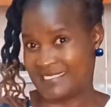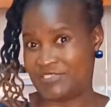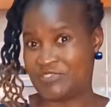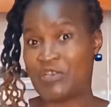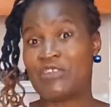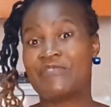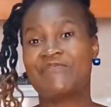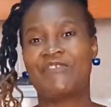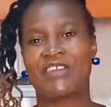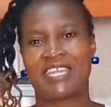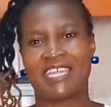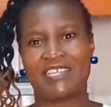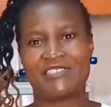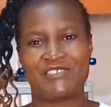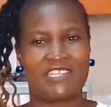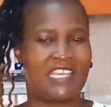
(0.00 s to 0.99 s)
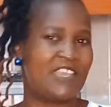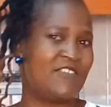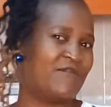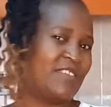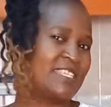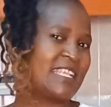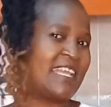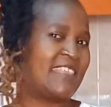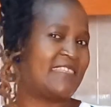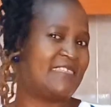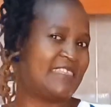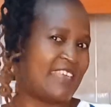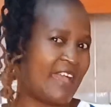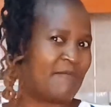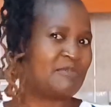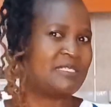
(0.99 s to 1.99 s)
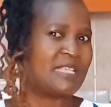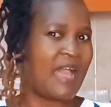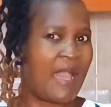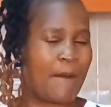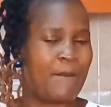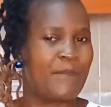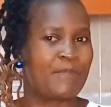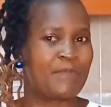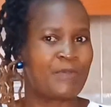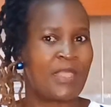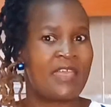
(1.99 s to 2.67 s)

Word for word: don't forget to give it a thumbs up.